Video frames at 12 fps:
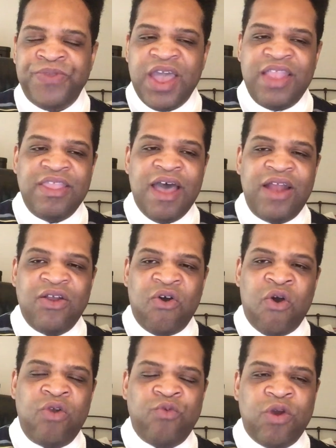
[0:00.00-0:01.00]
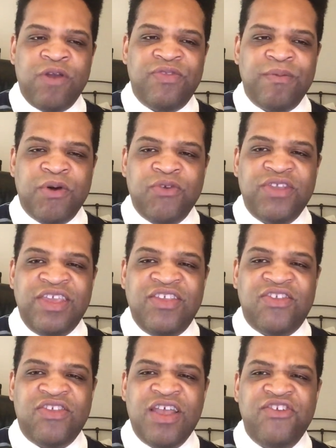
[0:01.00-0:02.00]
and not on one of the most
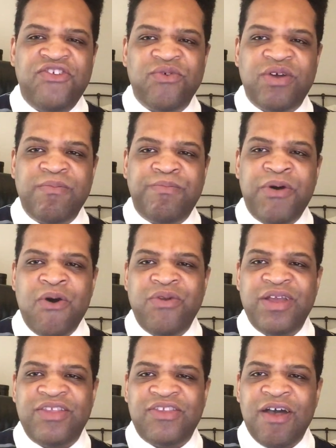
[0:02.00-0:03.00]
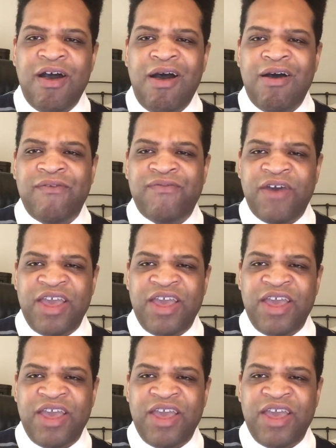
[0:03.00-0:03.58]
essential components of